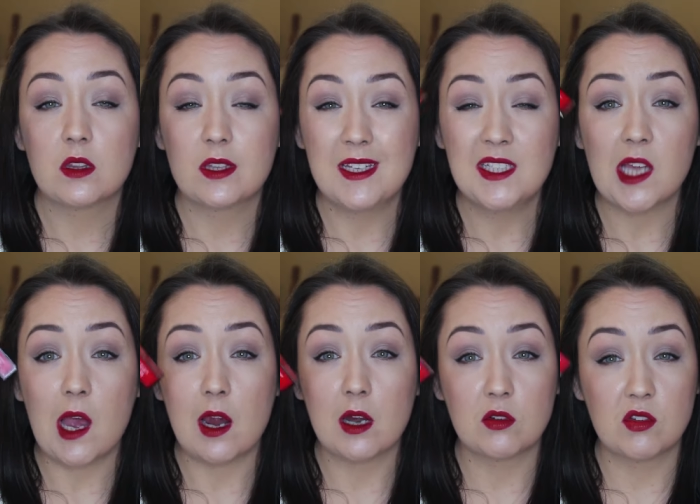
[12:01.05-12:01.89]
these
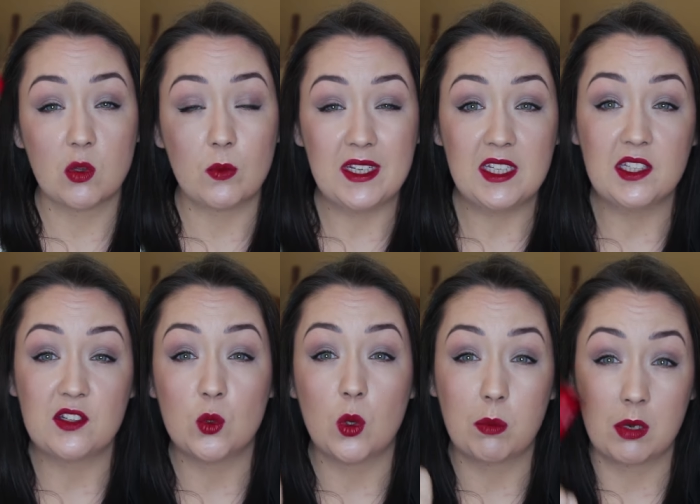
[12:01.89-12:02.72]
aren't so easy
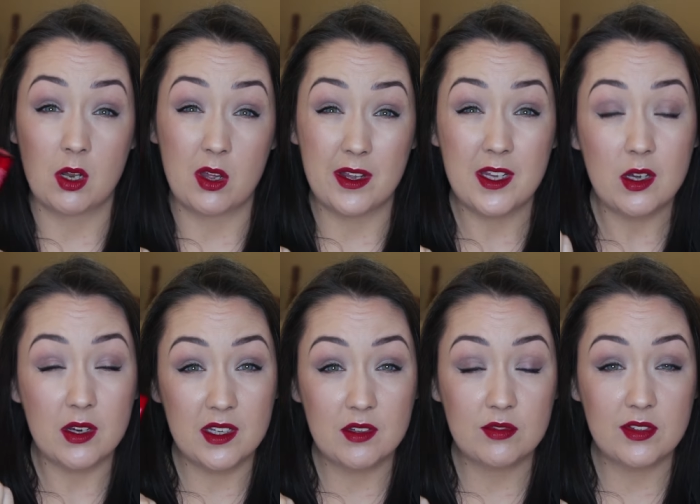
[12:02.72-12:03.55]
to apply,
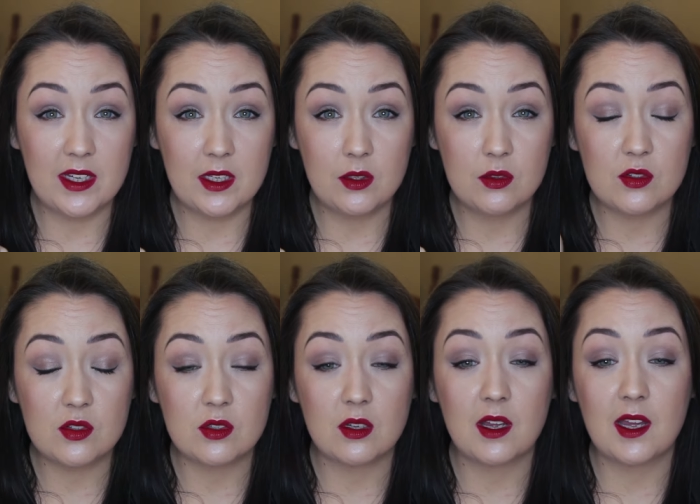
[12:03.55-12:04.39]
I have
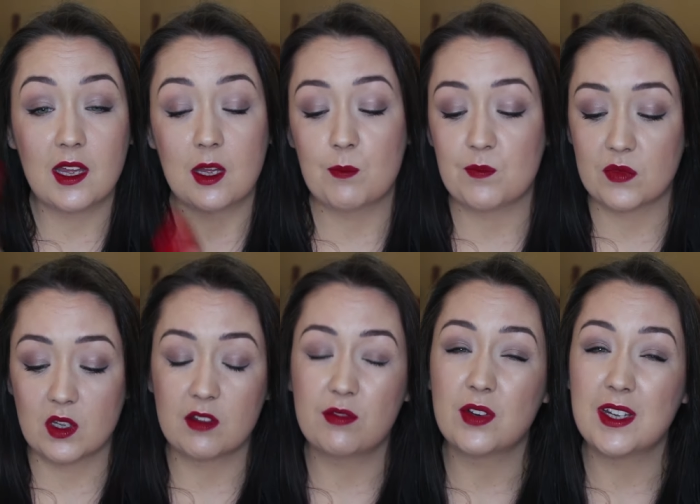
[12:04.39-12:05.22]
found. um
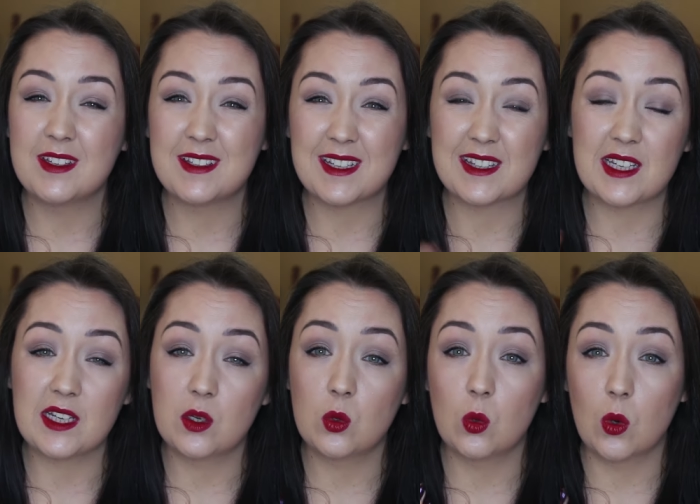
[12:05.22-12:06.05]
I find that they
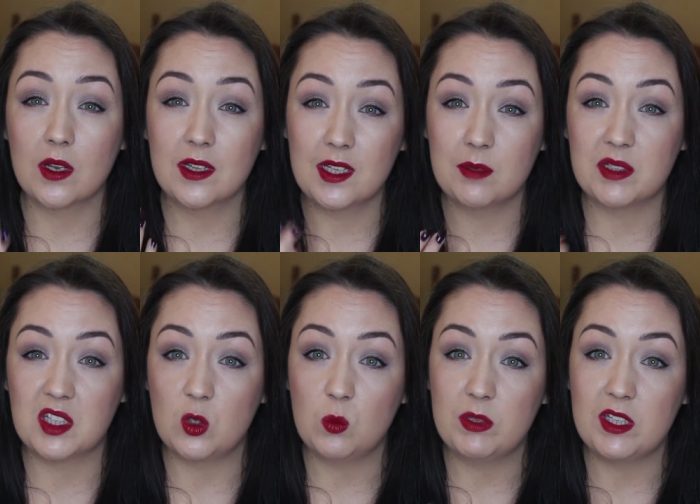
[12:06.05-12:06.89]
can go on a little bit
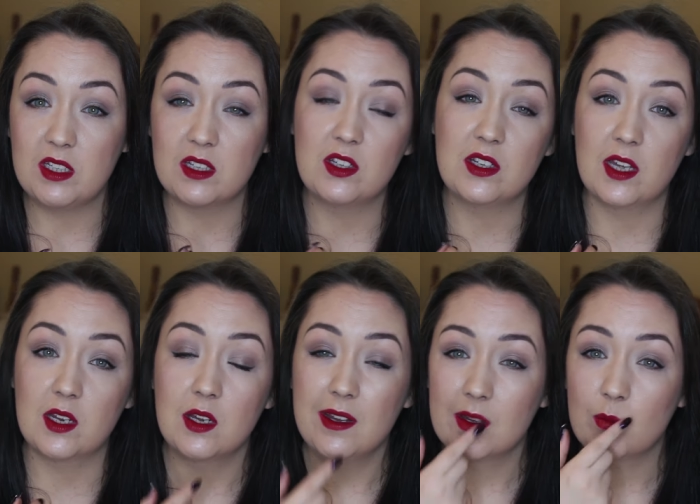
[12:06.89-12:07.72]
goopy and you
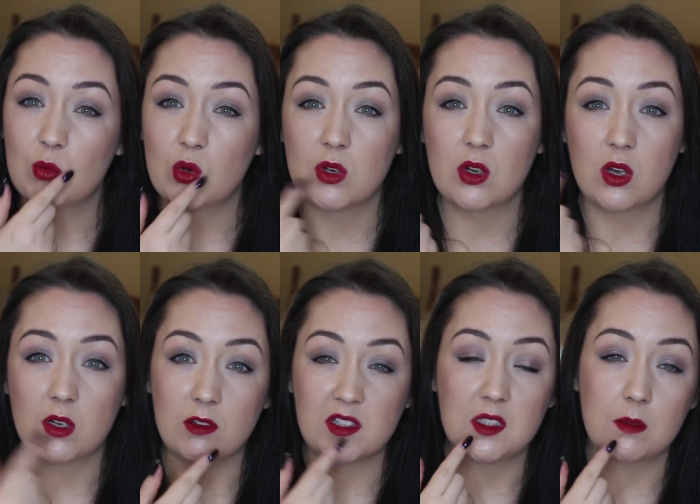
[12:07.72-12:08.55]
get more
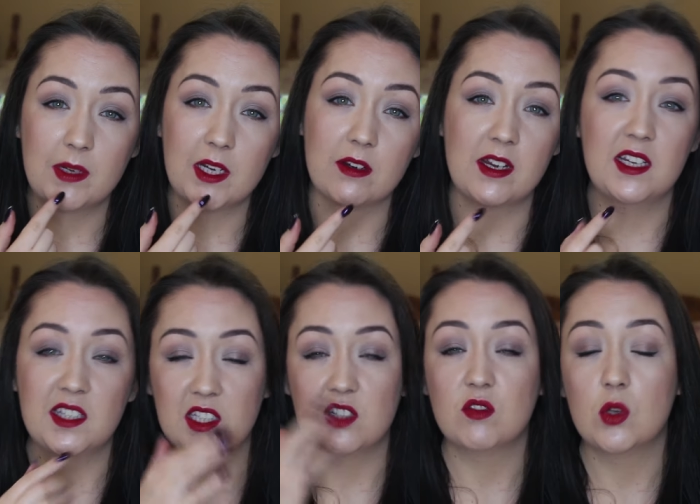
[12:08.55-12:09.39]
colour in some
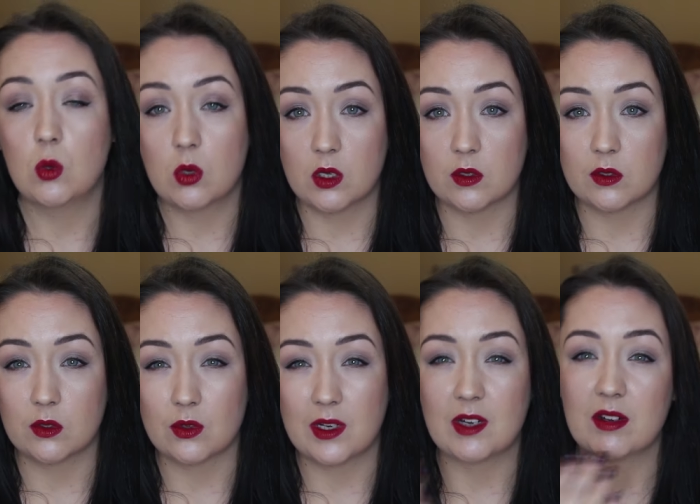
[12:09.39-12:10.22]
areas and no colour in
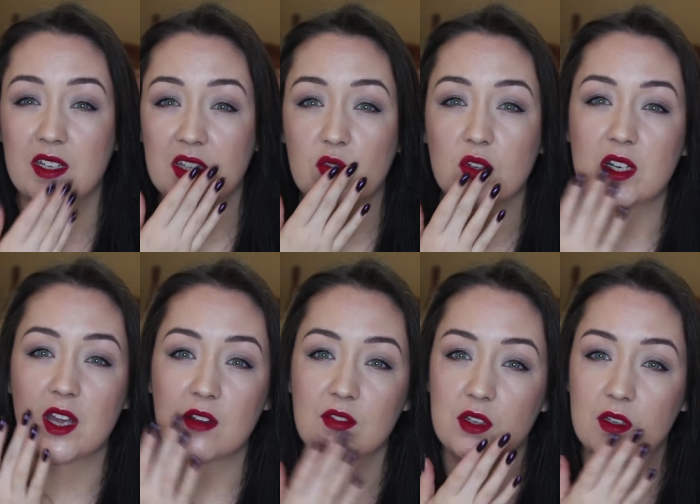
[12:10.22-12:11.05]
other areas. I find I
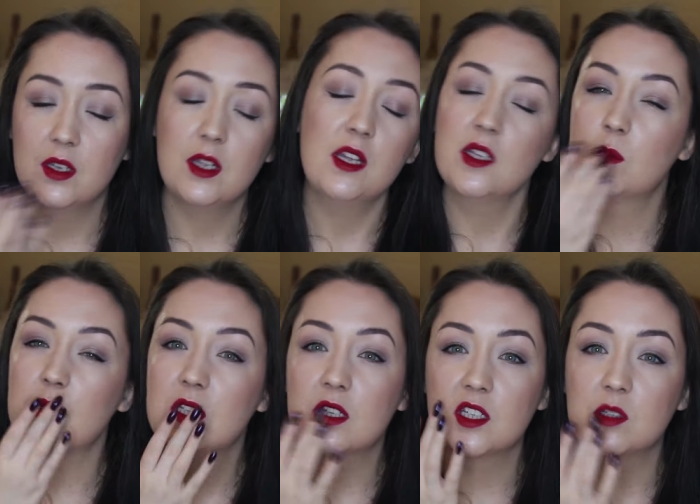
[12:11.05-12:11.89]
have to
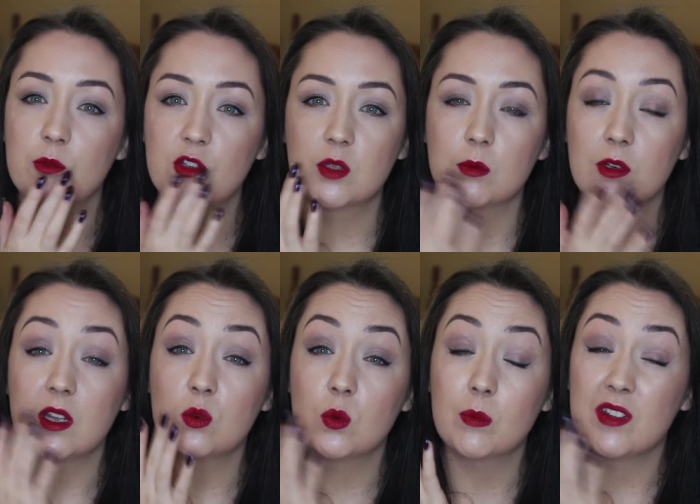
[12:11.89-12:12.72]
sometimes kind of smoosh them
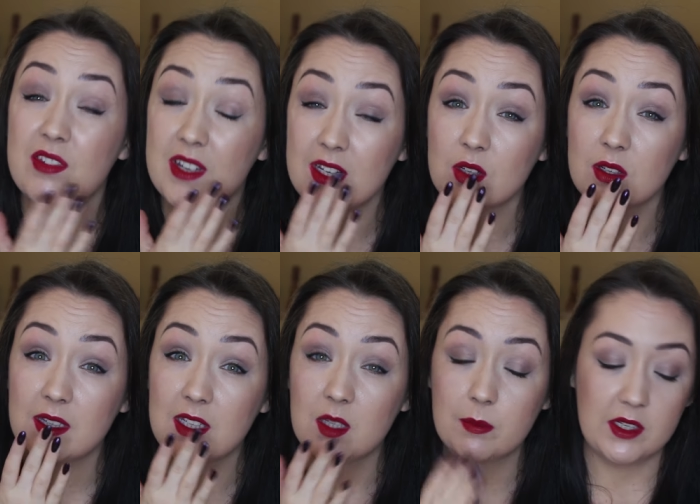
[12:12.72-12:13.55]
around with my finger a
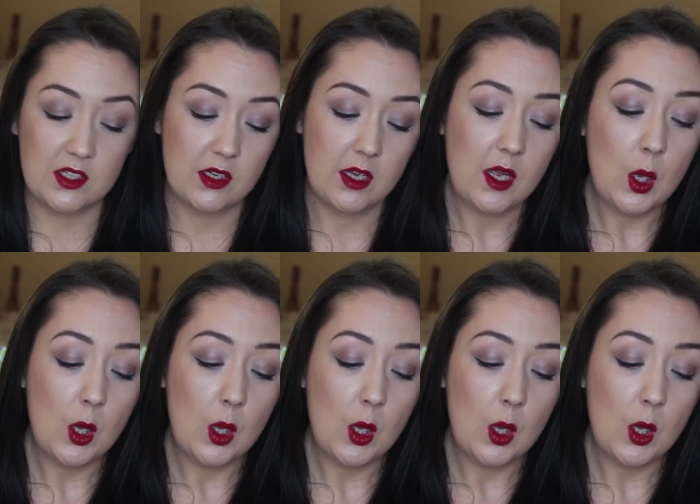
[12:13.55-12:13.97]
little bit,